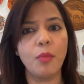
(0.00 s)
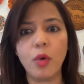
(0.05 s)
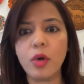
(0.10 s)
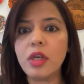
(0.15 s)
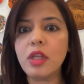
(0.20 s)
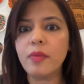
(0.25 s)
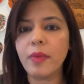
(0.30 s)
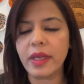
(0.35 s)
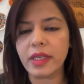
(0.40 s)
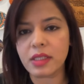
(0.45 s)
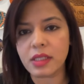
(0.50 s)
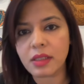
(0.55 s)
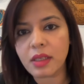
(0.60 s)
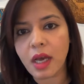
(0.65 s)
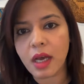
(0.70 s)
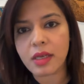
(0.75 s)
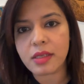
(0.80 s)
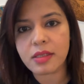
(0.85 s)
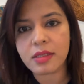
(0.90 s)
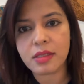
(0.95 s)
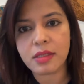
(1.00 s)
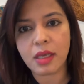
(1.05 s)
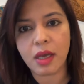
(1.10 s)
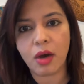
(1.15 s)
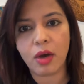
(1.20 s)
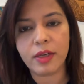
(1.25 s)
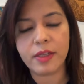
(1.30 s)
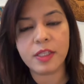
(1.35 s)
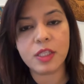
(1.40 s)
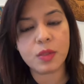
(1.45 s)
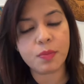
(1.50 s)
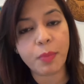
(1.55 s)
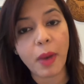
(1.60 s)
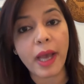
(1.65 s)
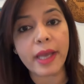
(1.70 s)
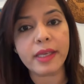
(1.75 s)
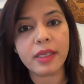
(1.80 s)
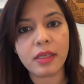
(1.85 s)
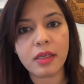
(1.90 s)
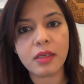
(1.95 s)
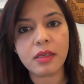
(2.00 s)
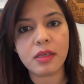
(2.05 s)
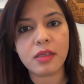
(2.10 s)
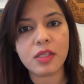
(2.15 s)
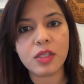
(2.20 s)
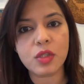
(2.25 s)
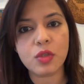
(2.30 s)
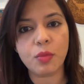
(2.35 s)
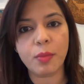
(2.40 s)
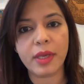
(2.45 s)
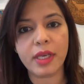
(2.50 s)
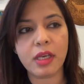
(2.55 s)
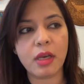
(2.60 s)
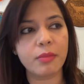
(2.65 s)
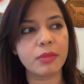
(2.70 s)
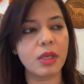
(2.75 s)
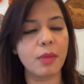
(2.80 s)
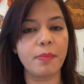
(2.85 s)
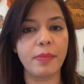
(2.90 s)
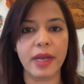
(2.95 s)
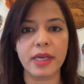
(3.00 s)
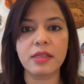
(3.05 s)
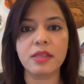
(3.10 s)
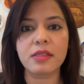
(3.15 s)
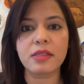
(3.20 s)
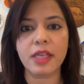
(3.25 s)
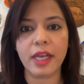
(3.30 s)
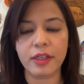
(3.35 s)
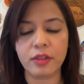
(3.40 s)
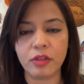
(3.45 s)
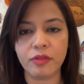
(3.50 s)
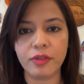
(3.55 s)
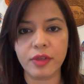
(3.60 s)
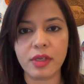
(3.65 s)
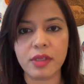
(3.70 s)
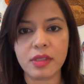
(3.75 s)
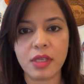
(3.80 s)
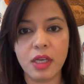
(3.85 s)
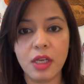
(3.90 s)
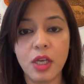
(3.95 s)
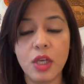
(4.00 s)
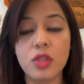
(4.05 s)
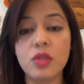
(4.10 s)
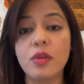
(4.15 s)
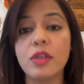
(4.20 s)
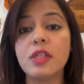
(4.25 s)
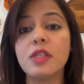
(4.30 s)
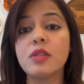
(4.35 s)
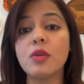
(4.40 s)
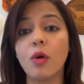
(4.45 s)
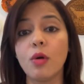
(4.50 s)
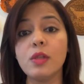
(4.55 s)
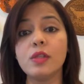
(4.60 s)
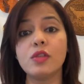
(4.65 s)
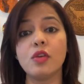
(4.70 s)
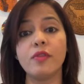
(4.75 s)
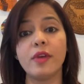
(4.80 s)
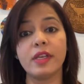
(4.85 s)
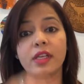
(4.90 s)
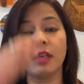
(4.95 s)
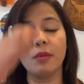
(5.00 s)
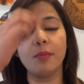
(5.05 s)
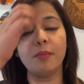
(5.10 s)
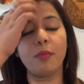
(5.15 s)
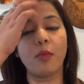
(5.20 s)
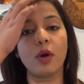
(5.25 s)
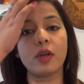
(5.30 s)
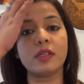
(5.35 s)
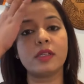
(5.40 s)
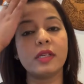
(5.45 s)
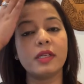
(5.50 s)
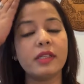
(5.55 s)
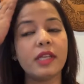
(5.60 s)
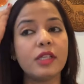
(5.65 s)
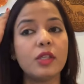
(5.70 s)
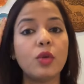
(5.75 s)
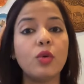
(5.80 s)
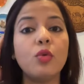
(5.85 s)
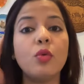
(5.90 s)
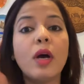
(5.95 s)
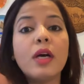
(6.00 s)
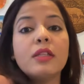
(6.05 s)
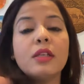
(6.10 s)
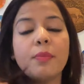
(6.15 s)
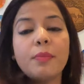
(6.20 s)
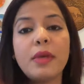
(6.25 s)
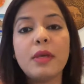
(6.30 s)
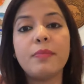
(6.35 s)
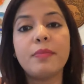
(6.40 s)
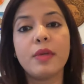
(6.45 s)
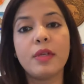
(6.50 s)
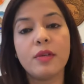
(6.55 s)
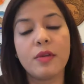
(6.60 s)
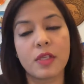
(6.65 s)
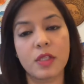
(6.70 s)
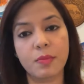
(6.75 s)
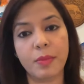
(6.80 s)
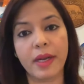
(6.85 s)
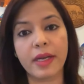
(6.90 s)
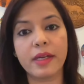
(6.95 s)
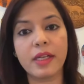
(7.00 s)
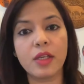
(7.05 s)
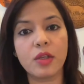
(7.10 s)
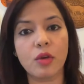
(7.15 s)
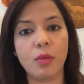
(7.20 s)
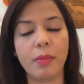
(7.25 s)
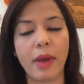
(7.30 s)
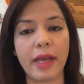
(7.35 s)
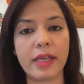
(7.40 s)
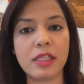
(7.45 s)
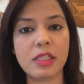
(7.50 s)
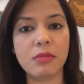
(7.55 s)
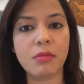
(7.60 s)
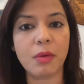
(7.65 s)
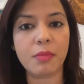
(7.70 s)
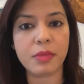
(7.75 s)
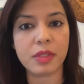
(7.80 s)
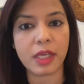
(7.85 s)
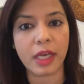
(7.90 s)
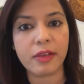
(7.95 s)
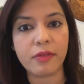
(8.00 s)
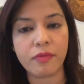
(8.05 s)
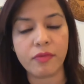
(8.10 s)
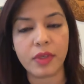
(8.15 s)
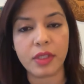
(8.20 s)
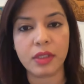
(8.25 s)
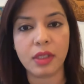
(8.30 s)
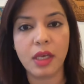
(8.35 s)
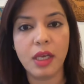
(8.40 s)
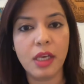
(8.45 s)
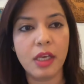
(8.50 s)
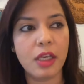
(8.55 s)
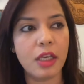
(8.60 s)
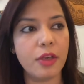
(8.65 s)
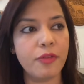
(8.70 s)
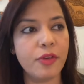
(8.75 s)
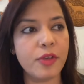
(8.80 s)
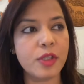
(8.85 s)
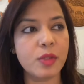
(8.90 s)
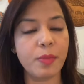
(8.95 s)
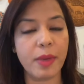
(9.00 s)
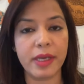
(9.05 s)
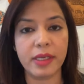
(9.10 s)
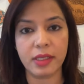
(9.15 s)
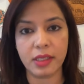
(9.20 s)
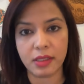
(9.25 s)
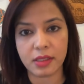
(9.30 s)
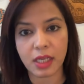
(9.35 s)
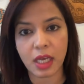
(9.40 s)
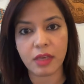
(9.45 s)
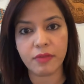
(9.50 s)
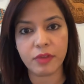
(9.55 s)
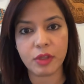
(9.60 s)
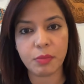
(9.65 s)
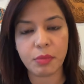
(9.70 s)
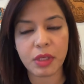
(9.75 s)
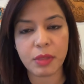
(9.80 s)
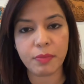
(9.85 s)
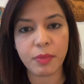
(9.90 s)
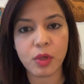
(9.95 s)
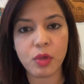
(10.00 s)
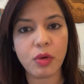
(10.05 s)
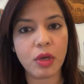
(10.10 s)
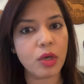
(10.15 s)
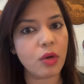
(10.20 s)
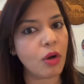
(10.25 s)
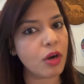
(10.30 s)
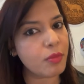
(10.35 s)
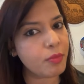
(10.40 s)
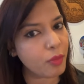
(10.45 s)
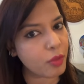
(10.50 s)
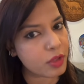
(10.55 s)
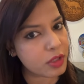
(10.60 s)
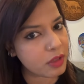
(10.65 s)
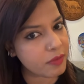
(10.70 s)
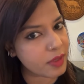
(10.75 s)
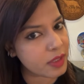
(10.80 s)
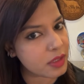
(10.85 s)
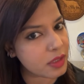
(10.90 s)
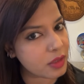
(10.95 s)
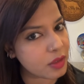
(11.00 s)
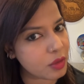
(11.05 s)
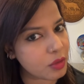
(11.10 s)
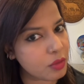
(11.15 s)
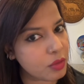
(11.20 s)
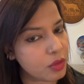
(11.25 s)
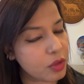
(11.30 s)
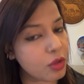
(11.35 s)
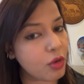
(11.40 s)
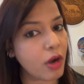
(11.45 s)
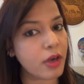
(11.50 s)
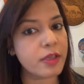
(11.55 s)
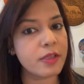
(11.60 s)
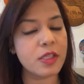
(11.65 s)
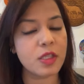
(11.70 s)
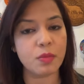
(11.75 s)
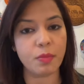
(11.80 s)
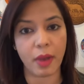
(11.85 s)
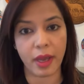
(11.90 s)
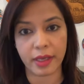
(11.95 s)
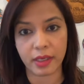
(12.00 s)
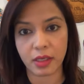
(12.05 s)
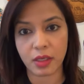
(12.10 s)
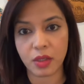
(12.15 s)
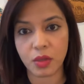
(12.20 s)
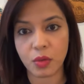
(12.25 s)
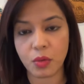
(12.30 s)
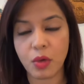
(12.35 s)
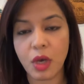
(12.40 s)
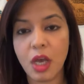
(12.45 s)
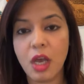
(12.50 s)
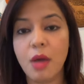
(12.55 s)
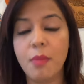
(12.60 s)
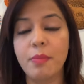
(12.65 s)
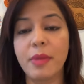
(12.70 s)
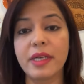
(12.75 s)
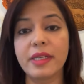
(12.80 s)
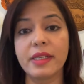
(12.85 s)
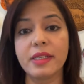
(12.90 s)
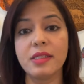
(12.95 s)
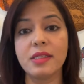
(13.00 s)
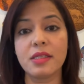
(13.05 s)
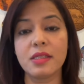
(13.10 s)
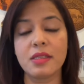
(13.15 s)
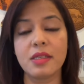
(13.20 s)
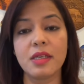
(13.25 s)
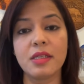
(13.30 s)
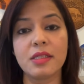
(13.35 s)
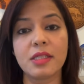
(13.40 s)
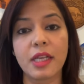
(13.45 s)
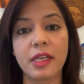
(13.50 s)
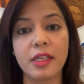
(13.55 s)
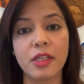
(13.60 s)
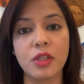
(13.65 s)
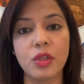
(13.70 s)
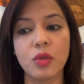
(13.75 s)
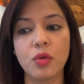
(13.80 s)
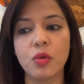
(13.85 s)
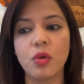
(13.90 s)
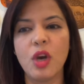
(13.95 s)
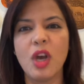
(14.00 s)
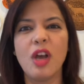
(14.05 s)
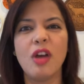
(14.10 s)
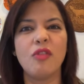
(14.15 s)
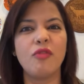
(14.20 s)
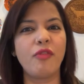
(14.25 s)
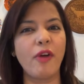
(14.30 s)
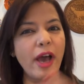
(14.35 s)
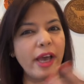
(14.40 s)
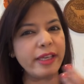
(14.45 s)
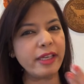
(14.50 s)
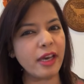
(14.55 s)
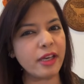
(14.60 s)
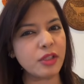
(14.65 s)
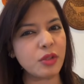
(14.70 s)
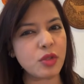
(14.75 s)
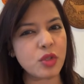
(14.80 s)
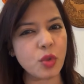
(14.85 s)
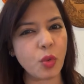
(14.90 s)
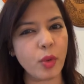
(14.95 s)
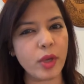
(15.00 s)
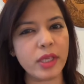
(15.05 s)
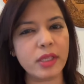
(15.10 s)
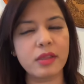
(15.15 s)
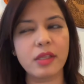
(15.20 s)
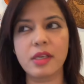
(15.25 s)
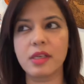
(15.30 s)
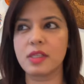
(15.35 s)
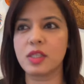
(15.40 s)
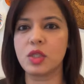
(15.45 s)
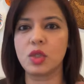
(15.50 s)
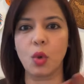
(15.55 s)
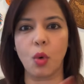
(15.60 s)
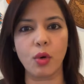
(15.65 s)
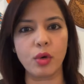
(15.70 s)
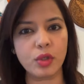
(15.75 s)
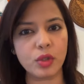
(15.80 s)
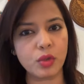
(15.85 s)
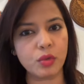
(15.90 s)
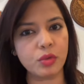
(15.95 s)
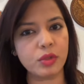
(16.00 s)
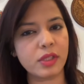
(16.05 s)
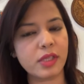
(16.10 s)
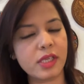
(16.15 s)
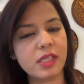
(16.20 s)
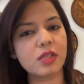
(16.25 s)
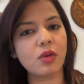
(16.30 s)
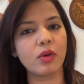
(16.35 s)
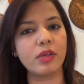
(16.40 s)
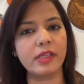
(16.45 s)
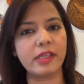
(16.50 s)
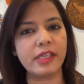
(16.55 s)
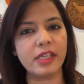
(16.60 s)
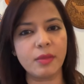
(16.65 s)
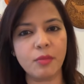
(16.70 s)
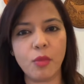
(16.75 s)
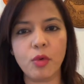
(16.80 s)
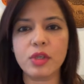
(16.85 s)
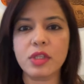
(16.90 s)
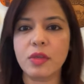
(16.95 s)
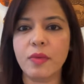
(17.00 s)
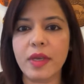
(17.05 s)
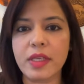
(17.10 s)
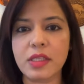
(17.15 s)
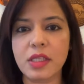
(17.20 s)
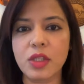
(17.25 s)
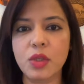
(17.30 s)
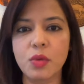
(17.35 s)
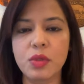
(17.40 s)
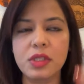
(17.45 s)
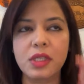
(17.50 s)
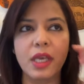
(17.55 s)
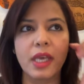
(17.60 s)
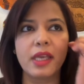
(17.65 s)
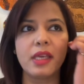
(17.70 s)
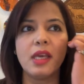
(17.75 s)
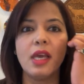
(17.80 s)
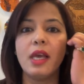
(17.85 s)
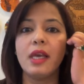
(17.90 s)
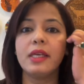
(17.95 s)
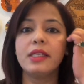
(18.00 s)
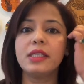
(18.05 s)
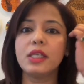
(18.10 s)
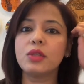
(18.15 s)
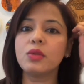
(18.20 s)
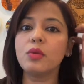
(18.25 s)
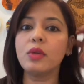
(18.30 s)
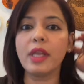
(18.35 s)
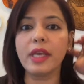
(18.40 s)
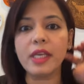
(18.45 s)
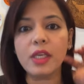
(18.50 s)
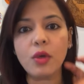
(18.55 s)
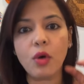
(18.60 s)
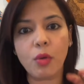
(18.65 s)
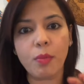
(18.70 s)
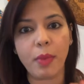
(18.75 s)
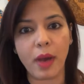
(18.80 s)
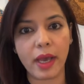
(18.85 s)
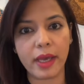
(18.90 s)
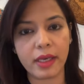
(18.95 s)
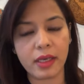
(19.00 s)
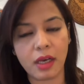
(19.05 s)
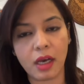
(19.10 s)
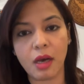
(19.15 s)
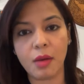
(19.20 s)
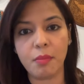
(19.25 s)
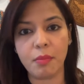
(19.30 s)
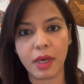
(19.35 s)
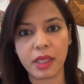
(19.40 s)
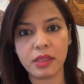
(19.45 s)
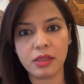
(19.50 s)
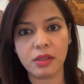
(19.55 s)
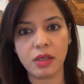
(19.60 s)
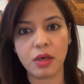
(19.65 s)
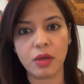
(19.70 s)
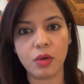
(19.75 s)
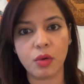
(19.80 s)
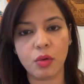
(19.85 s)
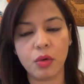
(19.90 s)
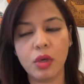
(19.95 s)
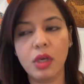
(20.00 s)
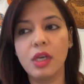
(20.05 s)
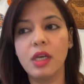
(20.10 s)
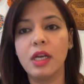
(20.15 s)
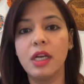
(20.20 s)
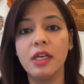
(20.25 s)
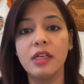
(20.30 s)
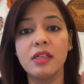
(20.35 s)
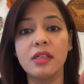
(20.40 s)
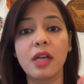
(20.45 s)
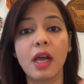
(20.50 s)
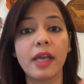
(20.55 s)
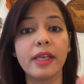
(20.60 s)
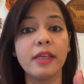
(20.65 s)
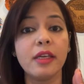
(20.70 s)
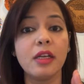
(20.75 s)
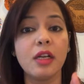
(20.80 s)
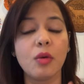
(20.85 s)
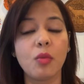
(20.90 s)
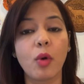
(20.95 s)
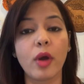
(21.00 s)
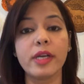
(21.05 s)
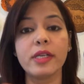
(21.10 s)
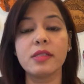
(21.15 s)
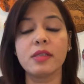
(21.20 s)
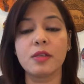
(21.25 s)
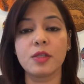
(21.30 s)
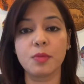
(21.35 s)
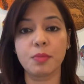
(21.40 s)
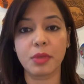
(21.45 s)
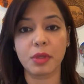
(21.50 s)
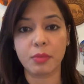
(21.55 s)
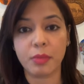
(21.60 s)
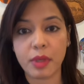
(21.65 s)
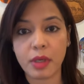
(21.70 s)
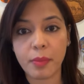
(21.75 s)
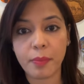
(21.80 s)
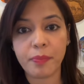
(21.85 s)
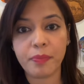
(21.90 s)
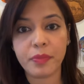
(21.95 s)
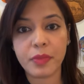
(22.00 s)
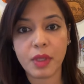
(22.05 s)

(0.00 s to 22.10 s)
motivating us or inspiring us to become the better side of us. So it is also very important that who are the people you are spending your maximum time with. If you're spending time with people who are not motivating you, not inspiring you, but instead telling you, why are you doing this? Don't do this, or demotivating you, saying, ye to nahi ho payega, mat karo, try and avoid such people.